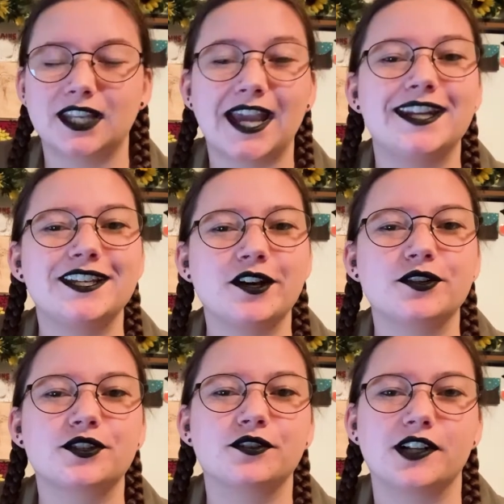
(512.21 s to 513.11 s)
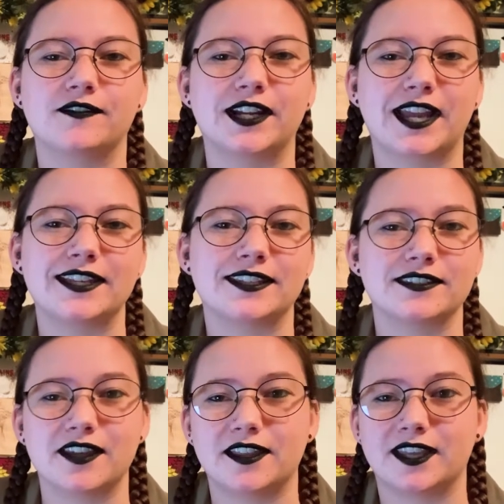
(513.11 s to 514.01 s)
and he goes through different
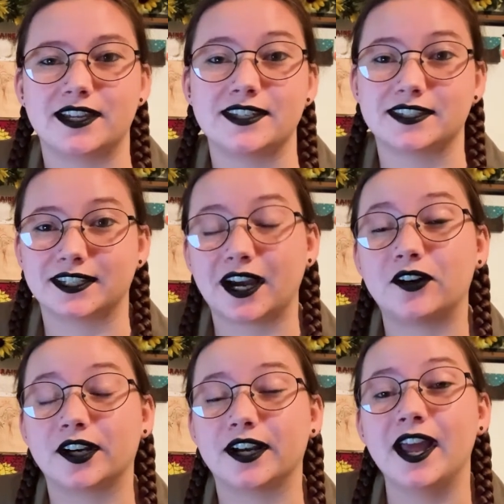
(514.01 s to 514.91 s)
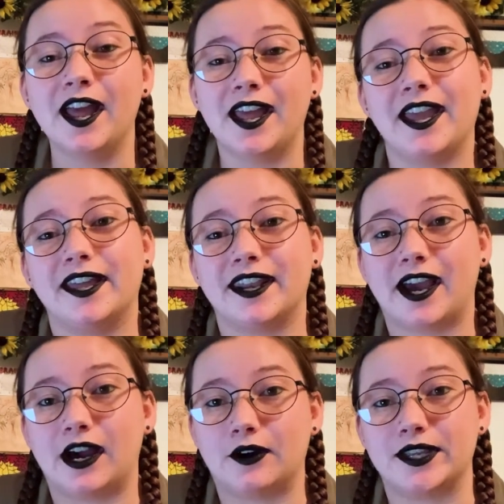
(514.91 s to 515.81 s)
cases that he's encountered and
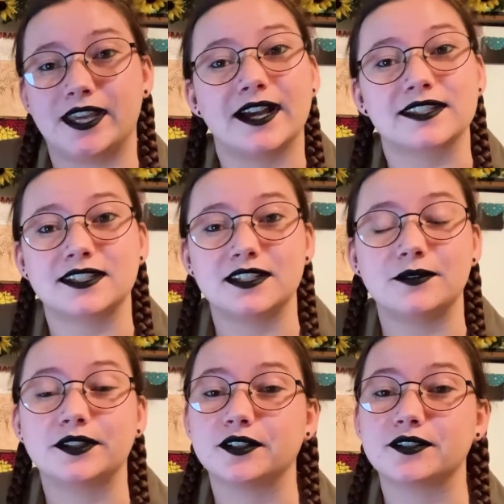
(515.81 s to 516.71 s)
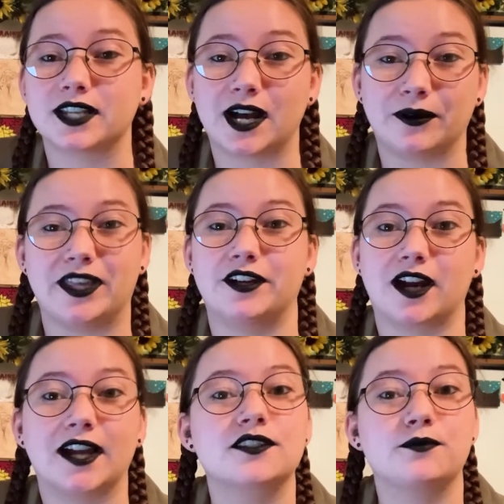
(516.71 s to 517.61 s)
how he has to deal with those and how he
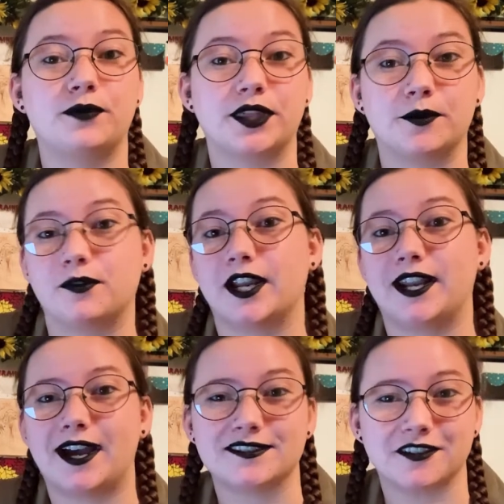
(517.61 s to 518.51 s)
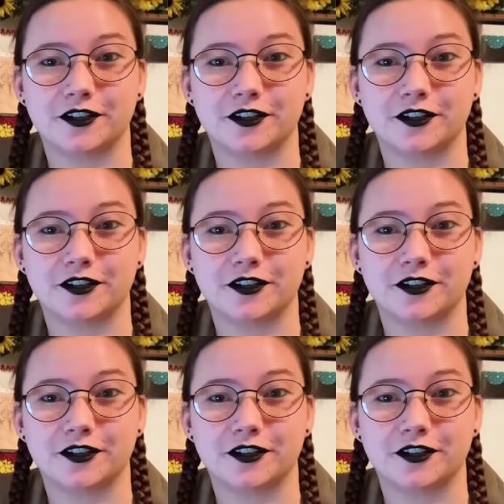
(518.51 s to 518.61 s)
interacts with the brain as a